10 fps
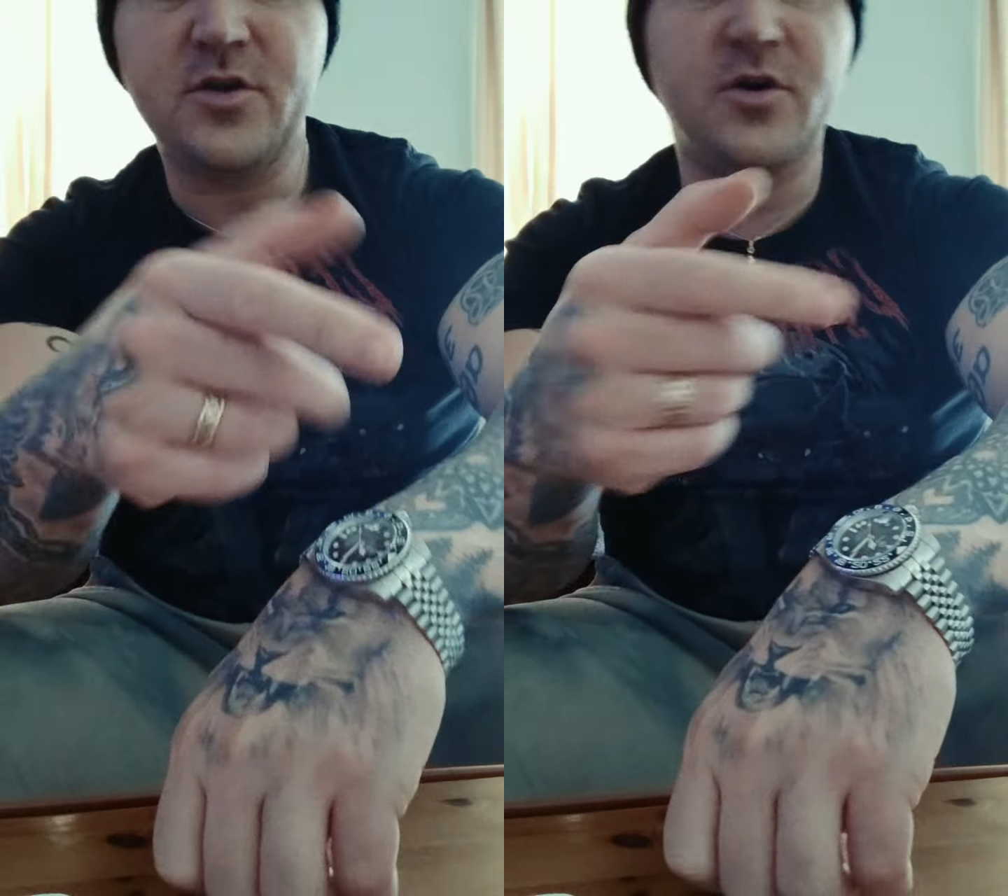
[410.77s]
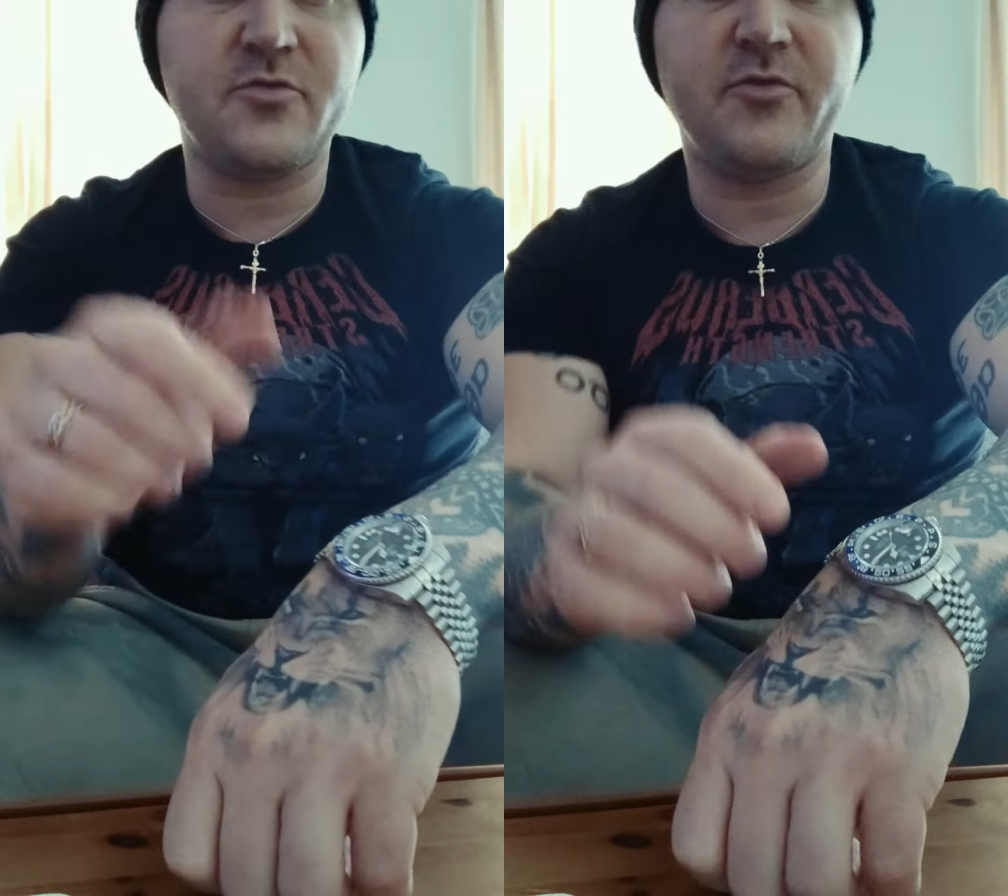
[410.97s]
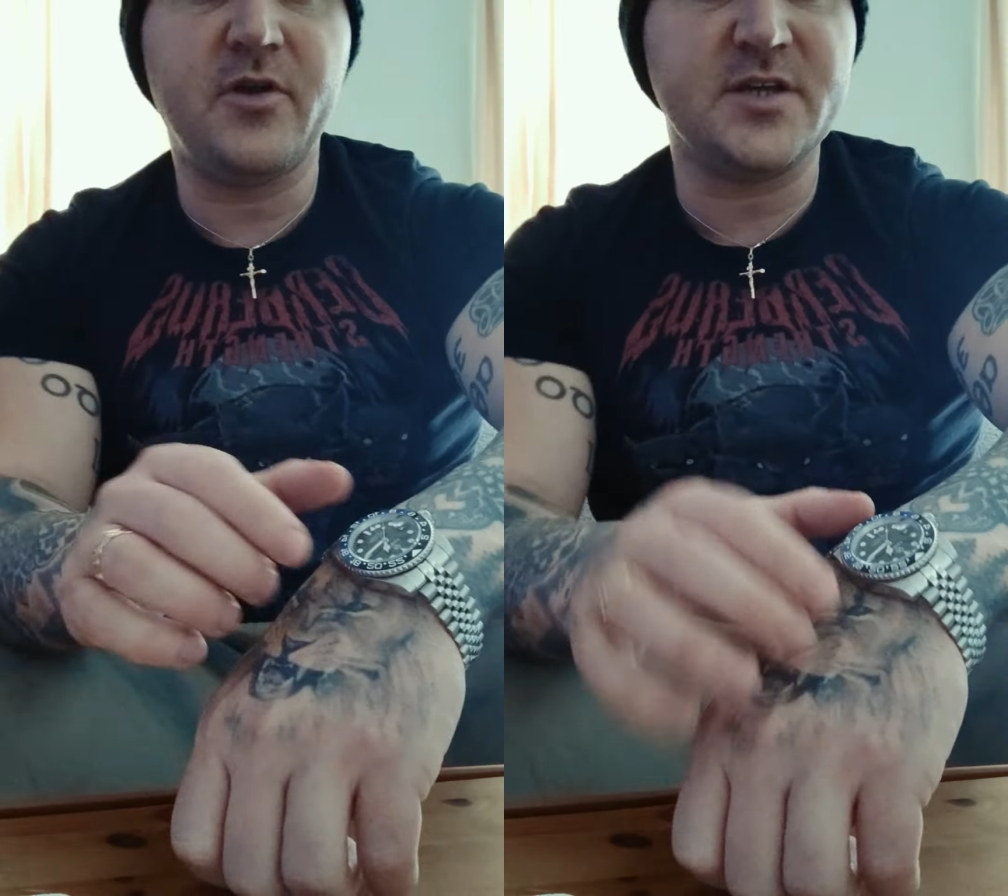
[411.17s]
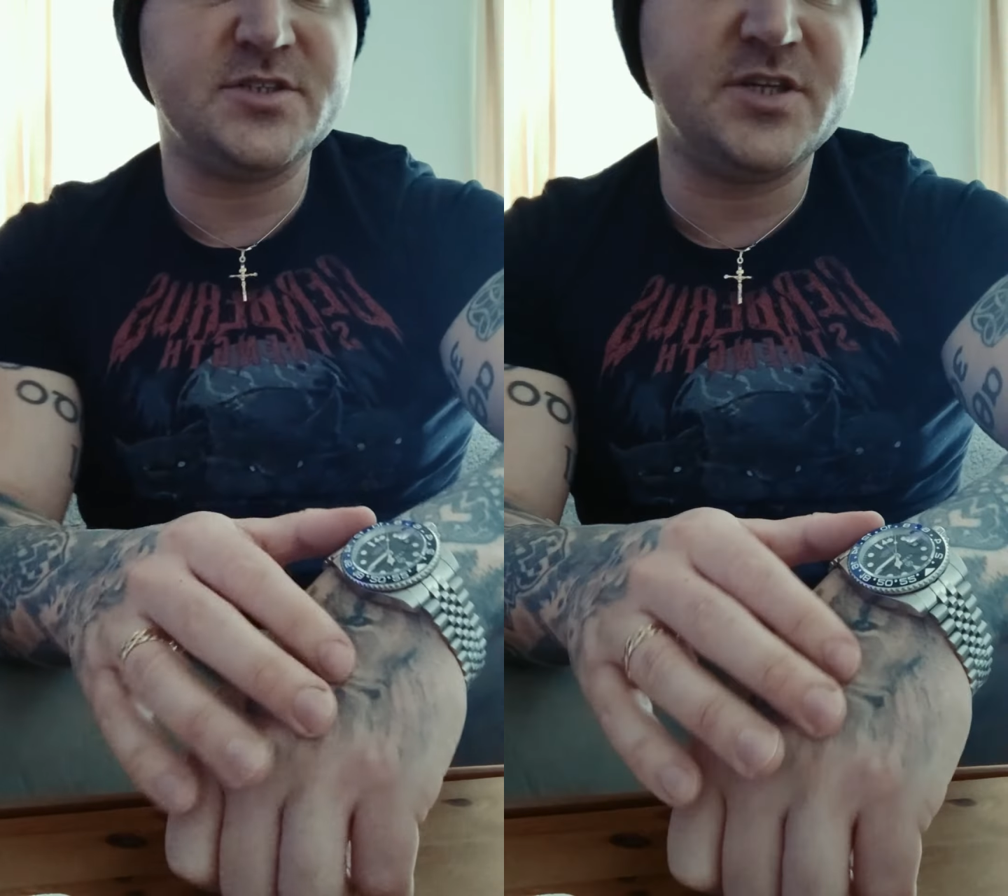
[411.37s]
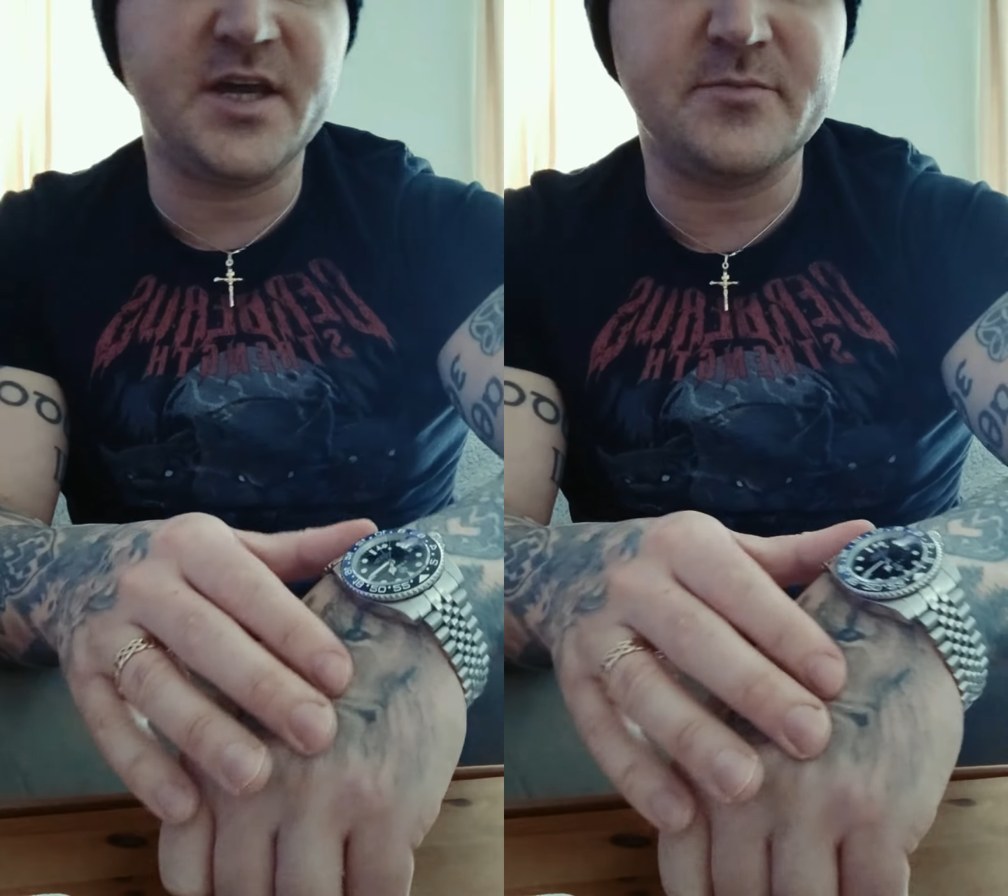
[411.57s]
"Oh, you got a
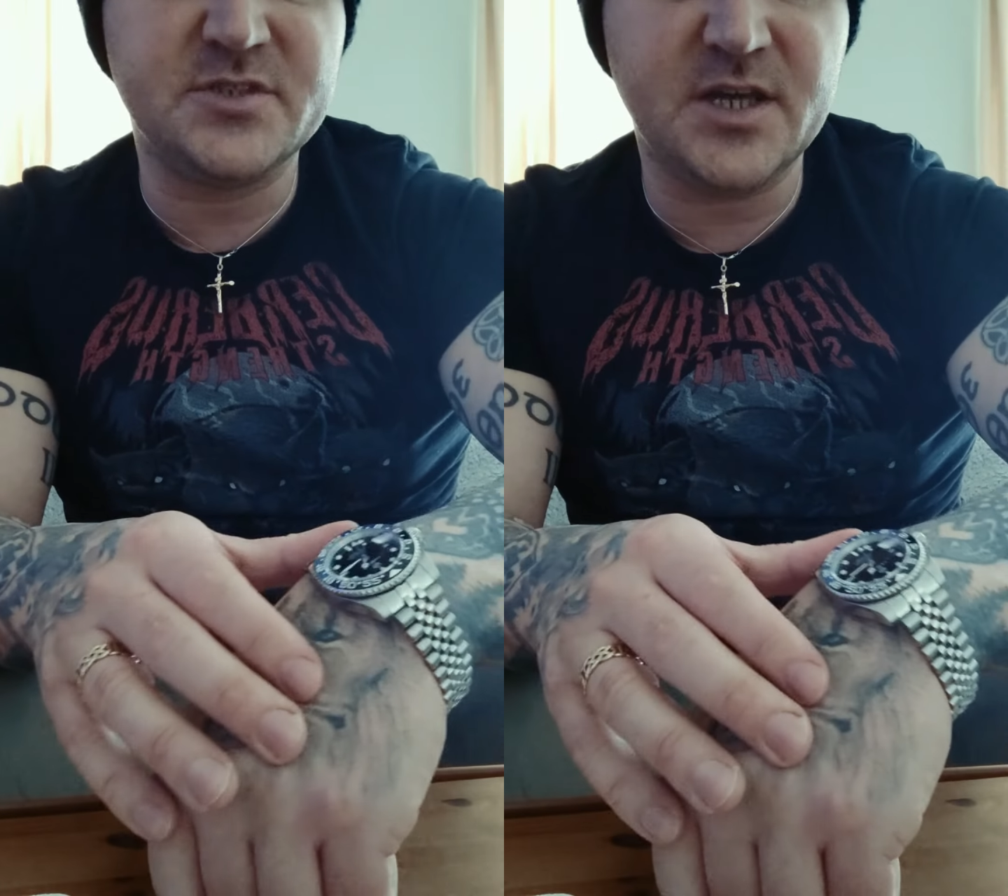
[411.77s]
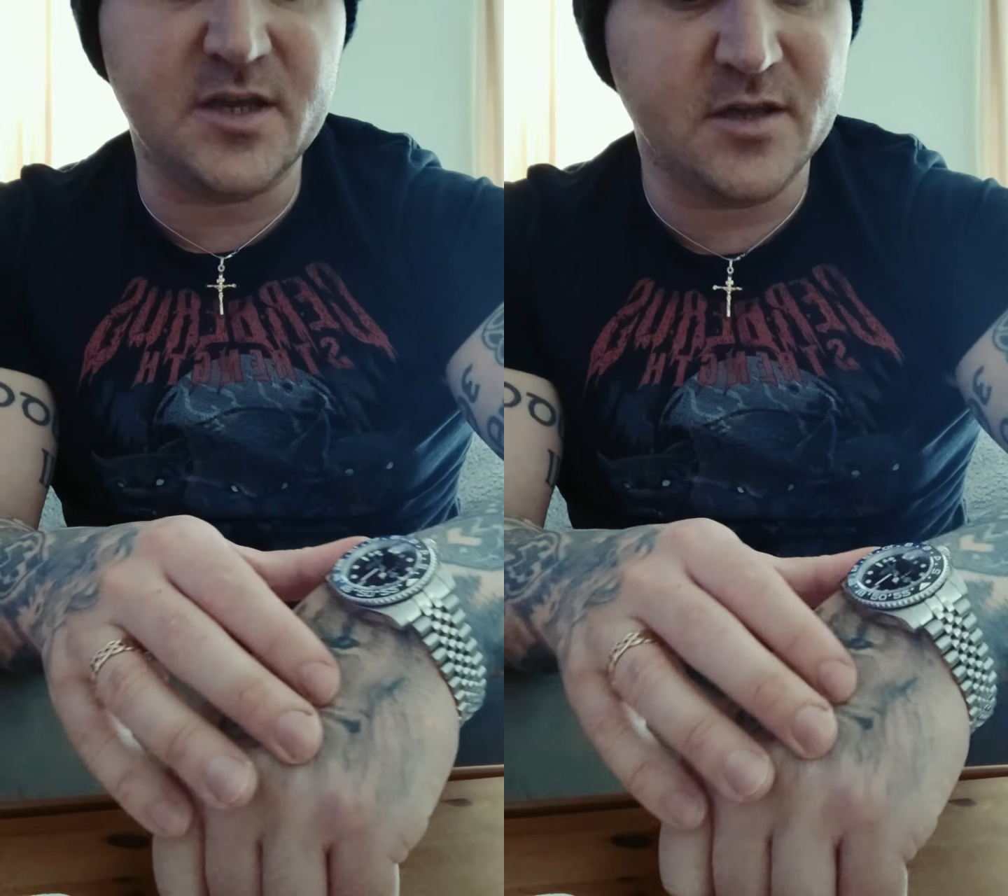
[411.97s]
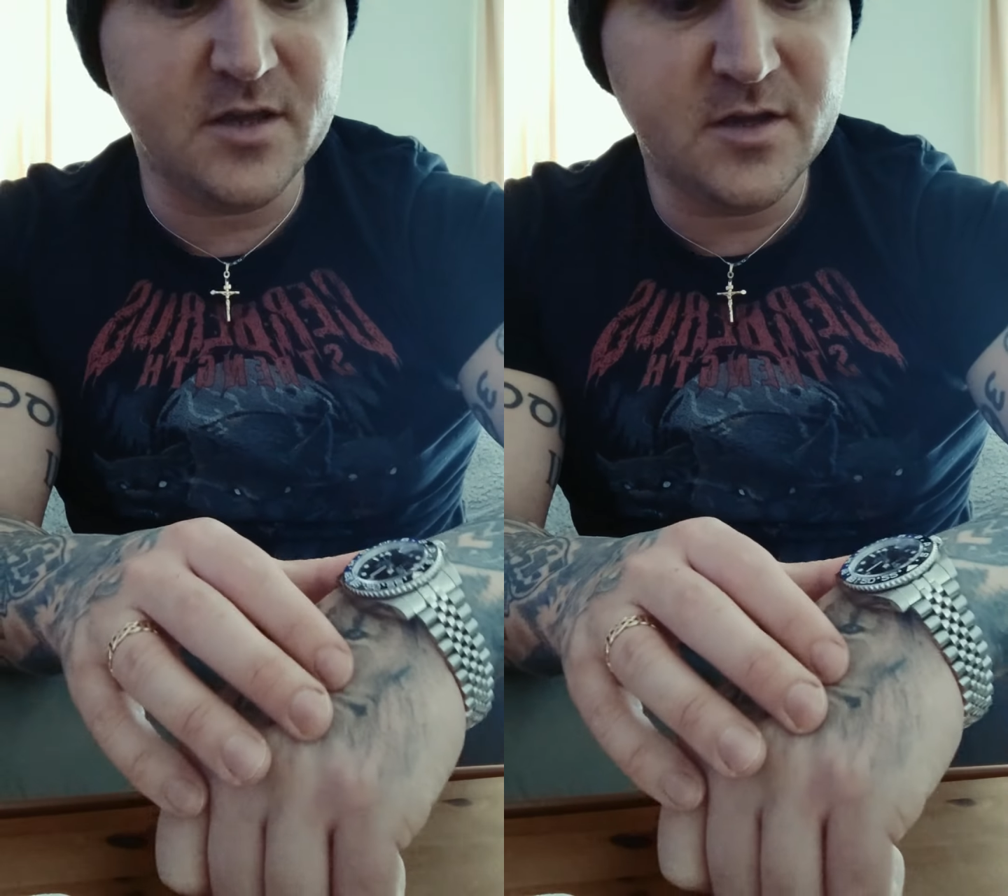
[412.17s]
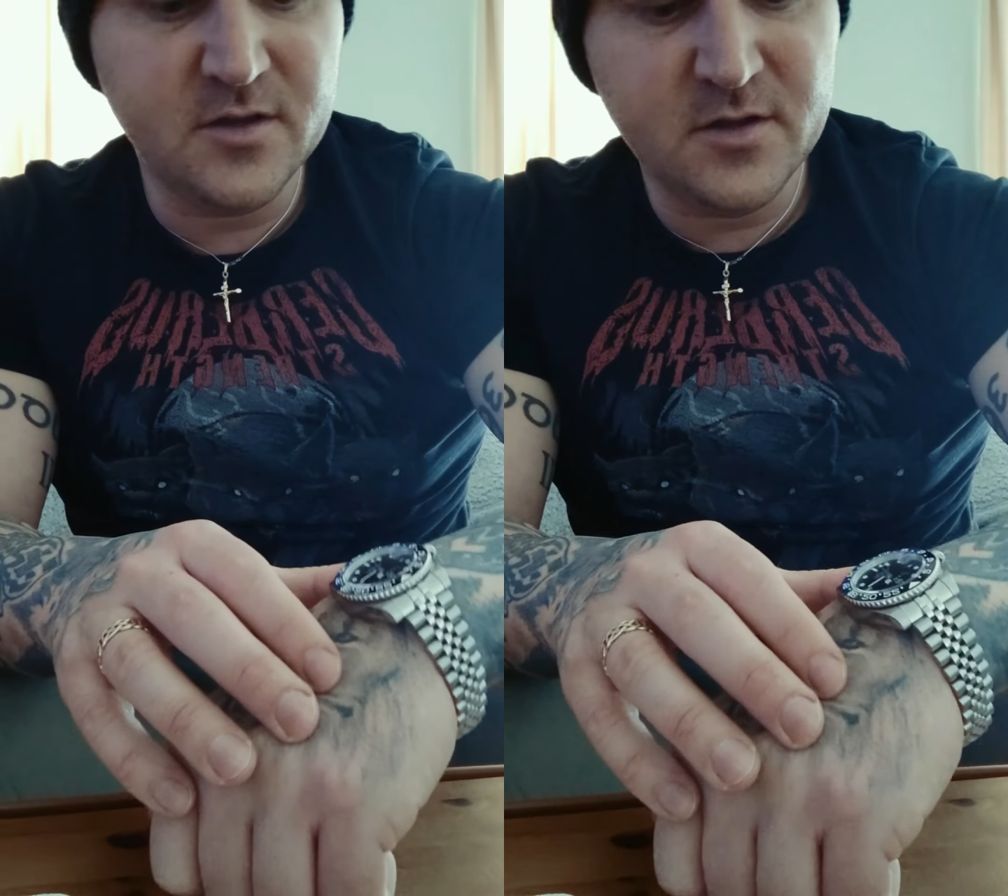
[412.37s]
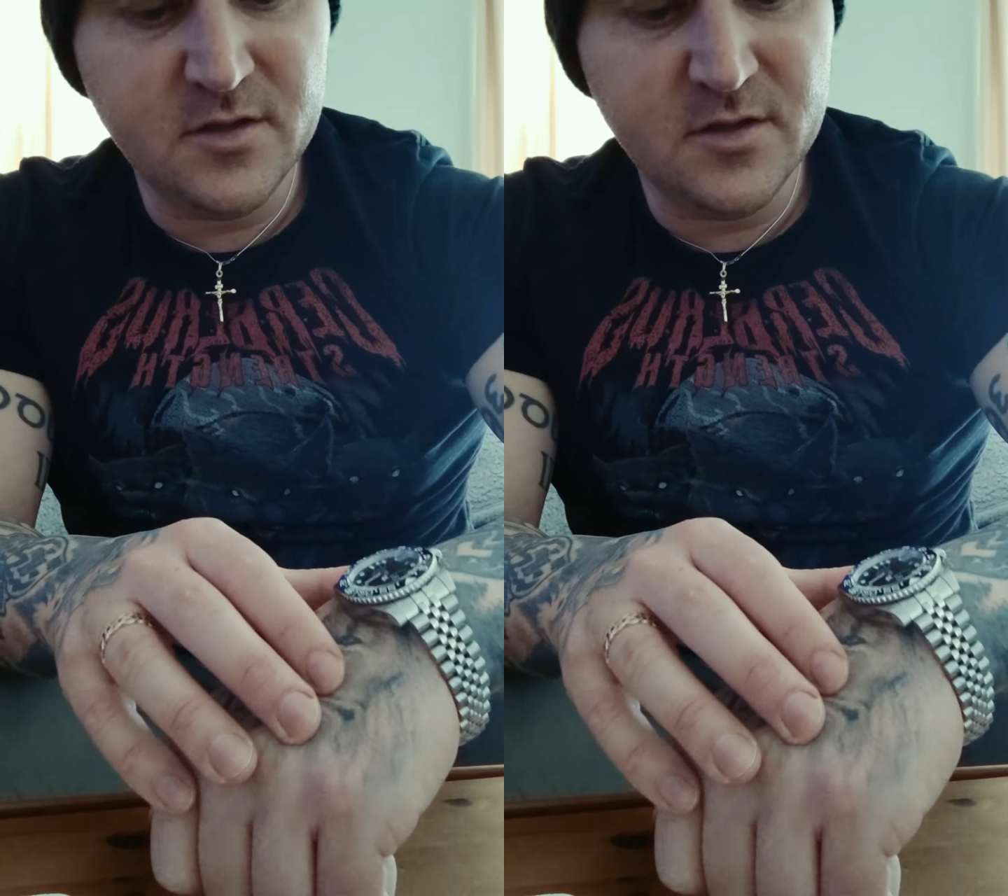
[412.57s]
Rolex GMT."